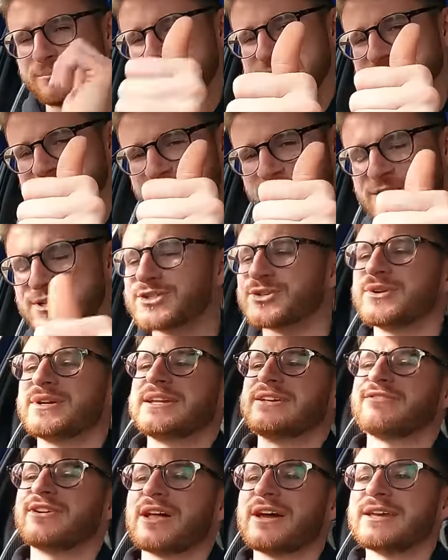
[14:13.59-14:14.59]
please do make sure
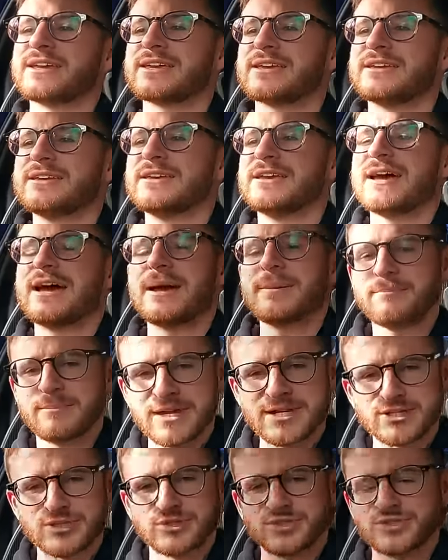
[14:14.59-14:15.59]
you leave a like and
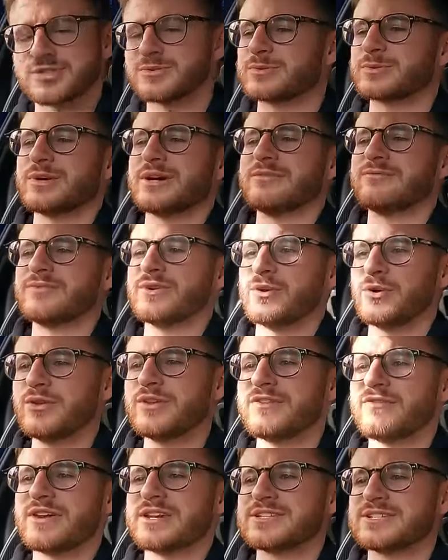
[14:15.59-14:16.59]
make sure you subscribe for
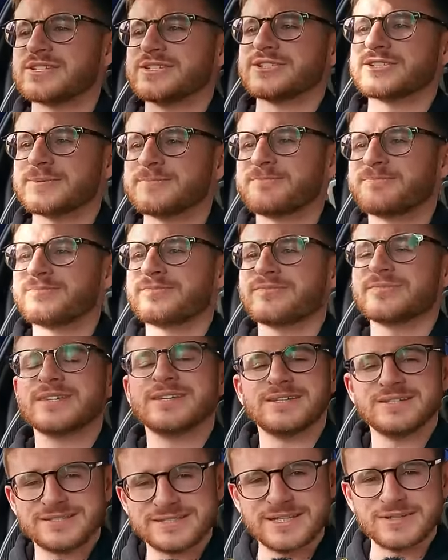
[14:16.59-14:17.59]
all the adventures
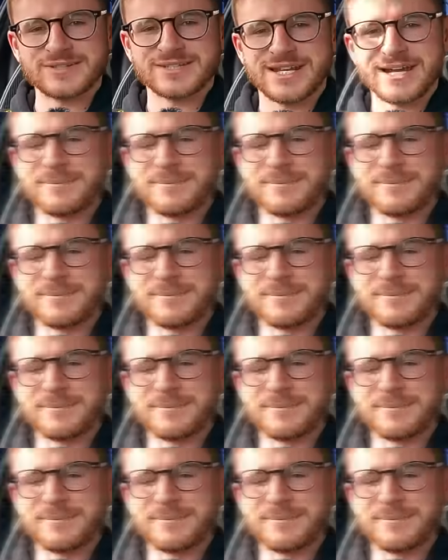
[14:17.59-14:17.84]
still to